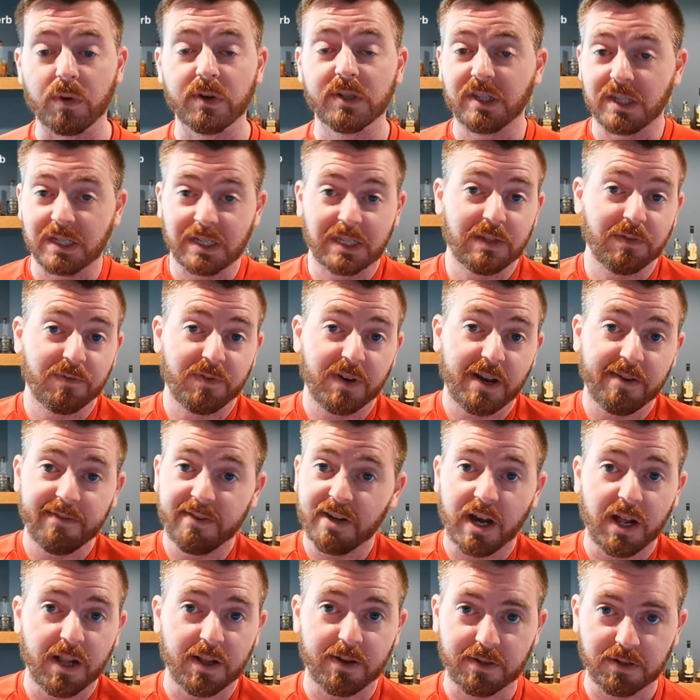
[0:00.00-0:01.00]

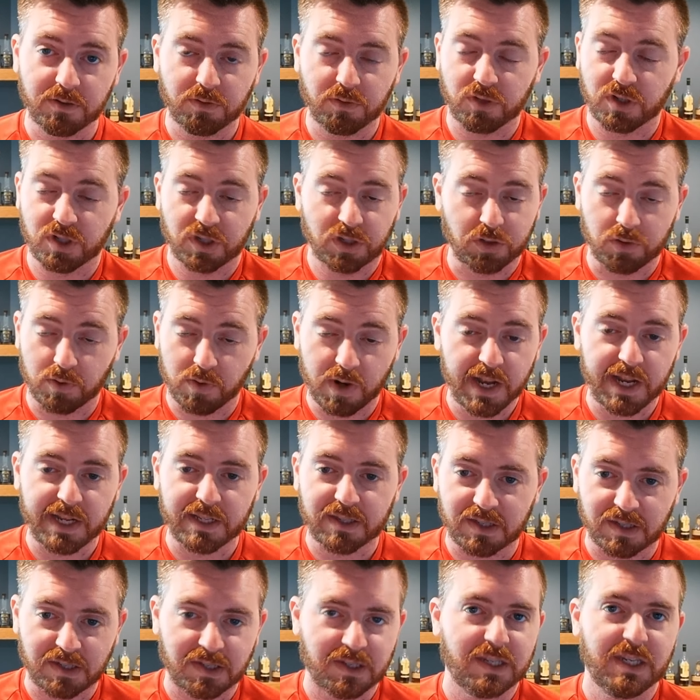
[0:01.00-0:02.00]
$65, which is great.
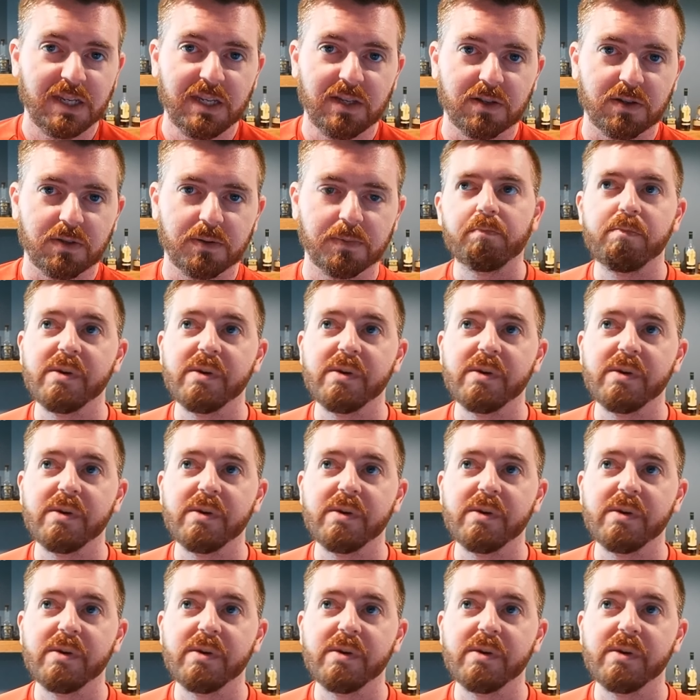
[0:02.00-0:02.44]
It's a steal.